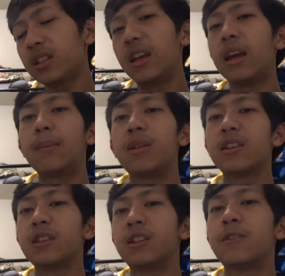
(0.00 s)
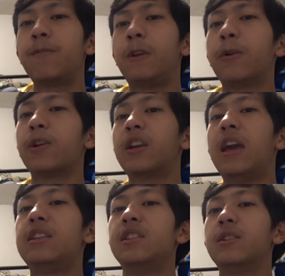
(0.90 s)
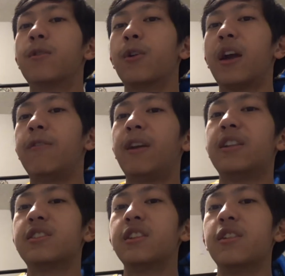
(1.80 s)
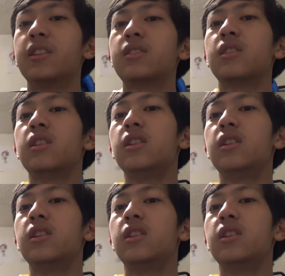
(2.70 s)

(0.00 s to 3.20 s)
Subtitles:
And plus, it's fewer cases for advanced Sarahs.